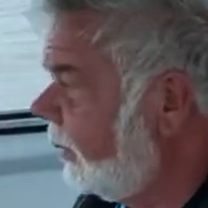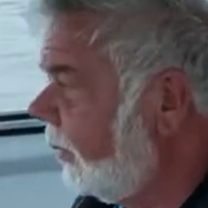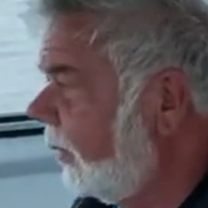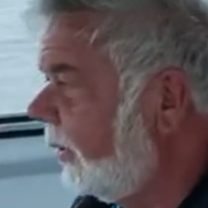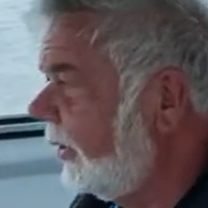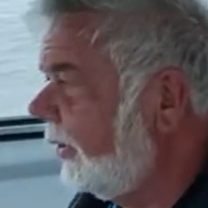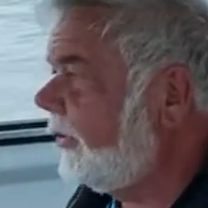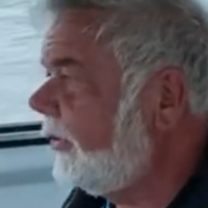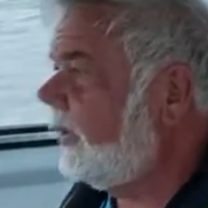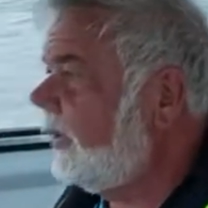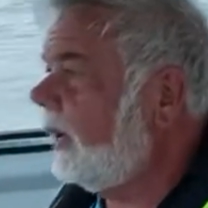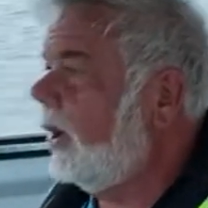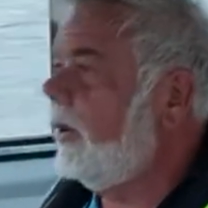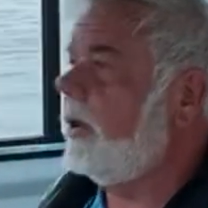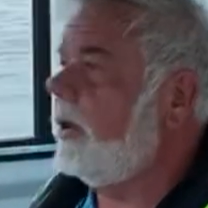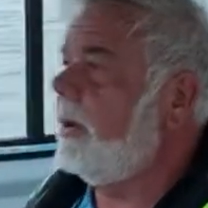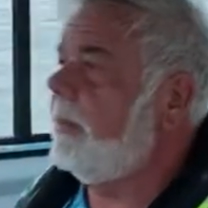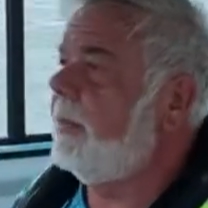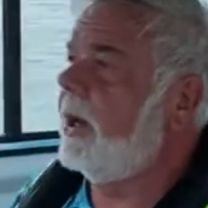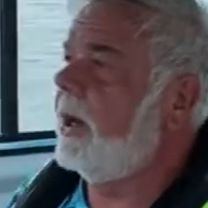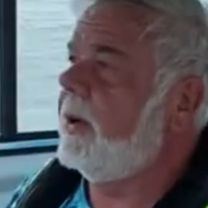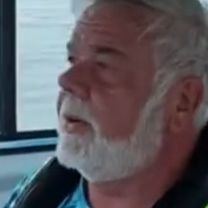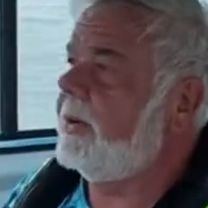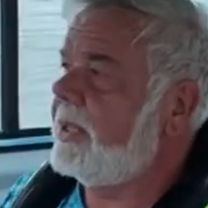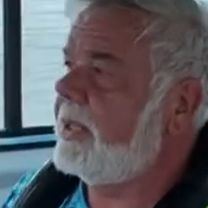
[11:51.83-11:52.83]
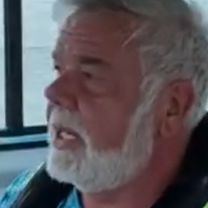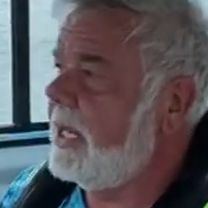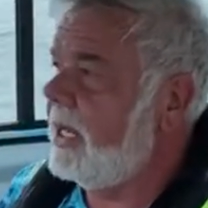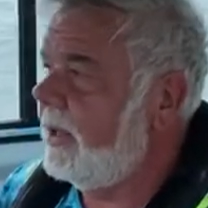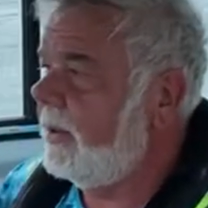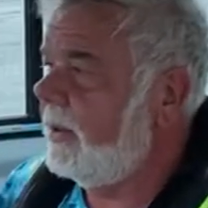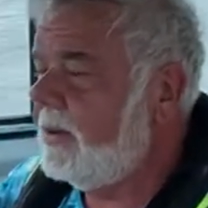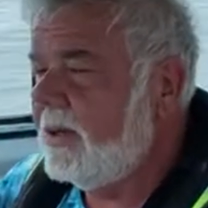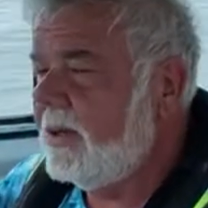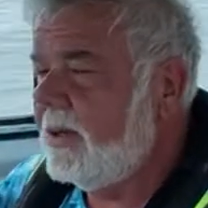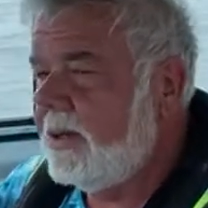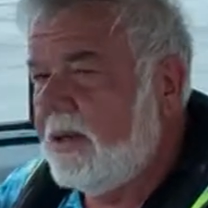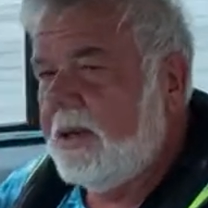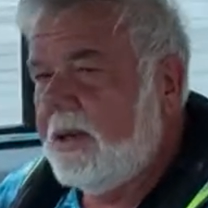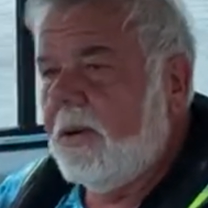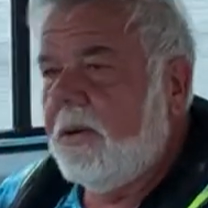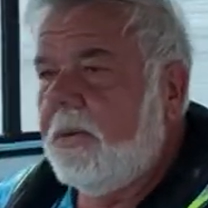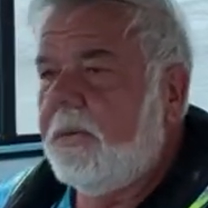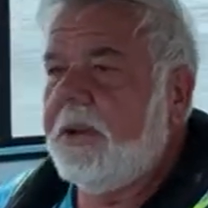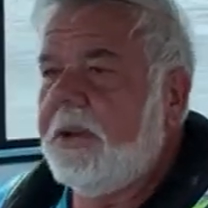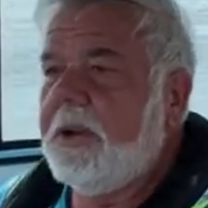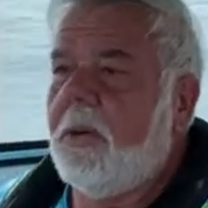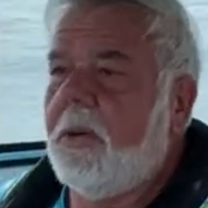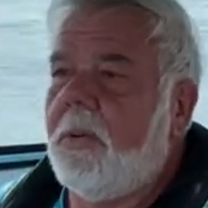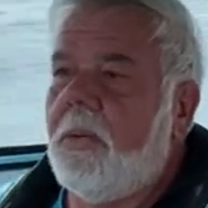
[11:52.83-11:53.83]
to slow the boat down.
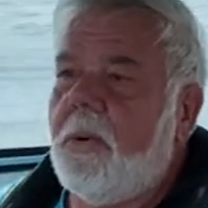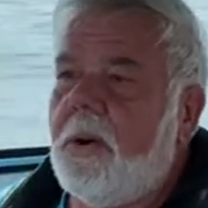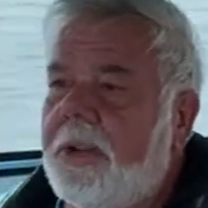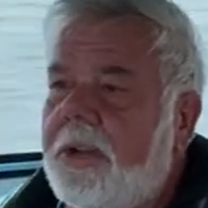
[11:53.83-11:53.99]
We don't want